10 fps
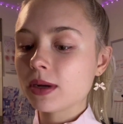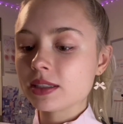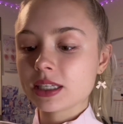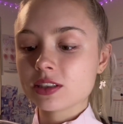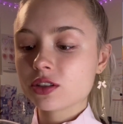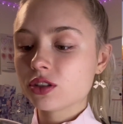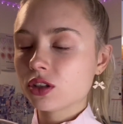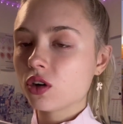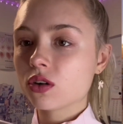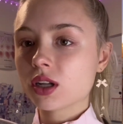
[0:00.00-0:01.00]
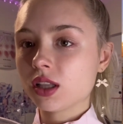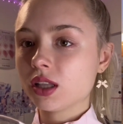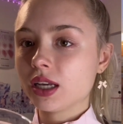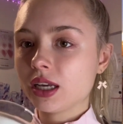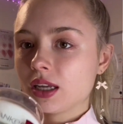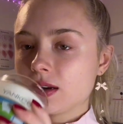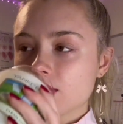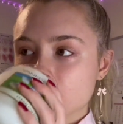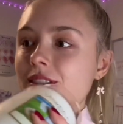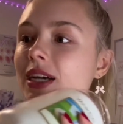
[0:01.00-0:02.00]
like so clean,
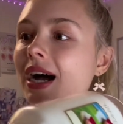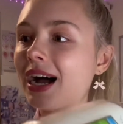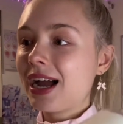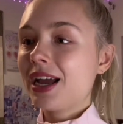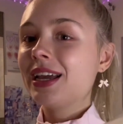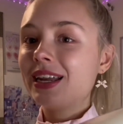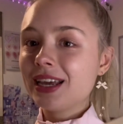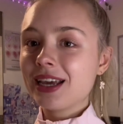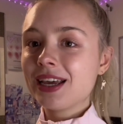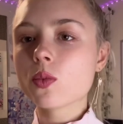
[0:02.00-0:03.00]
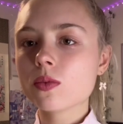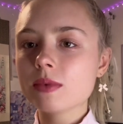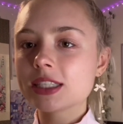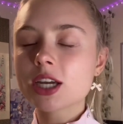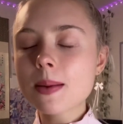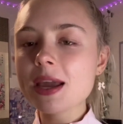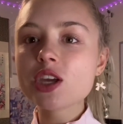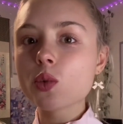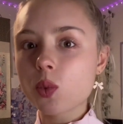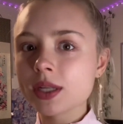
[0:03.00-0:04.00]
tidy. It's gonna make
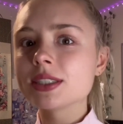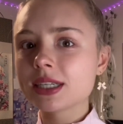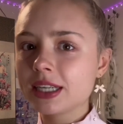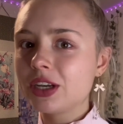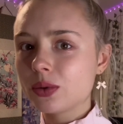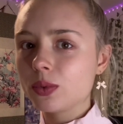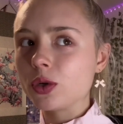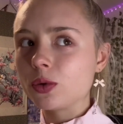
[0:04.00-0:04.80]
you want to clean your room.